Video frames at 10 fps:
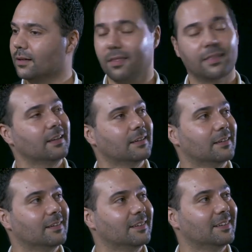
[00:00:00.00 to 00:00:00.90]
Nothing?
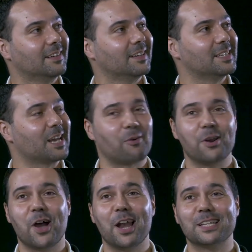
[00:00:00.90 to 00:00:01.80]
Is
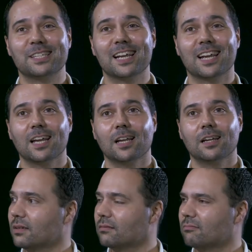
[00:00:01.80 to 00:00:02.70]
that quite nihilistic?
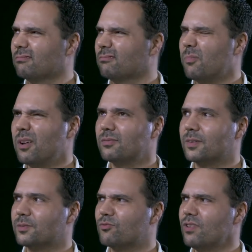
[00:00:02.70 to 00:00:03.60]
What
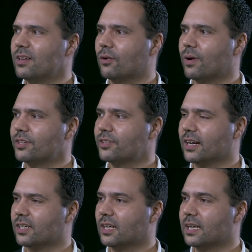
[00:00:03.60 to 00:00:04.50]
most of it's a really good
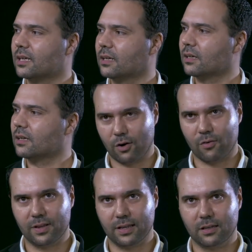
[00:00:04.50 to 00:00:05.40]
question, actually.
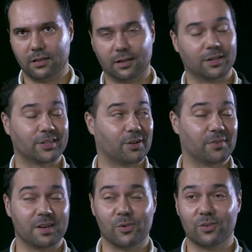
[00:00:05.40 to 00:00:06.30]
Coffee. I don't
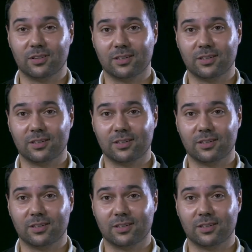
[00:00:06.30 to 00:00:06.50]
drink coffee anymore.